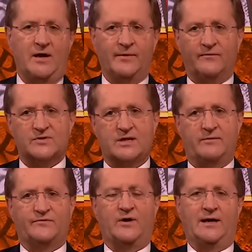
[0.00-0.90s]
I mean, obviously I
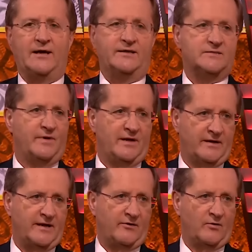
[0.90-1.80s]
was very lucky to be in
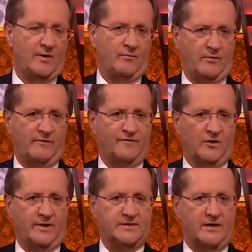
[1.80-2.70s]
an era when we were
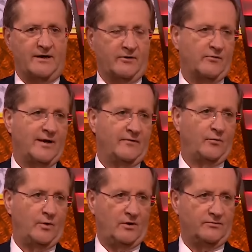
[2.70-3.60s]
following Diana around
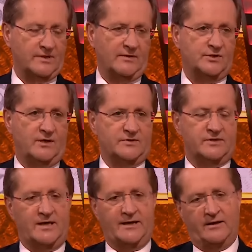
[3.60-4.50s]
the world, Charles and
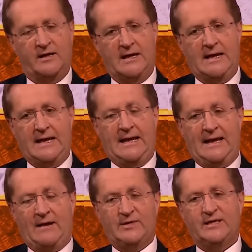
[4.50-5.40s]
Diana.
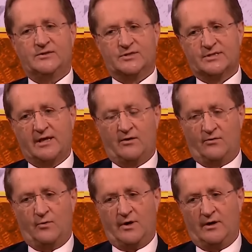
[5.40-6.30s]
And we didn't just
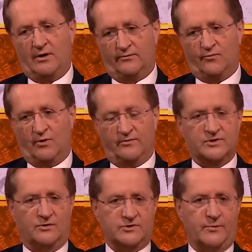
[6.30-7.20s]
go on royal
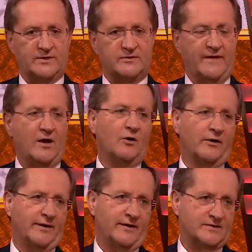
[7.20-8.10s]
tours, we went on their
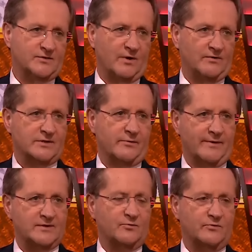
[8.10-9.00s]
holidays as well. So we
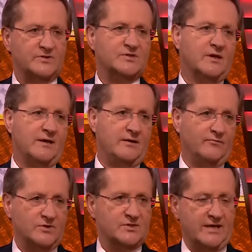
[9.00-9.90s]
went to all the
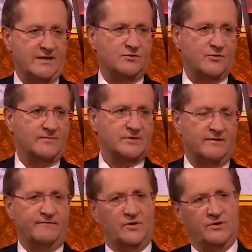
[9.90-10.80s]
ski trips and
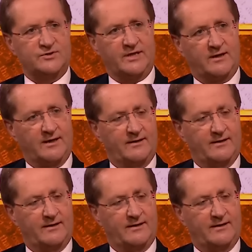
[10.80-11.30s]
the Virgin Islands.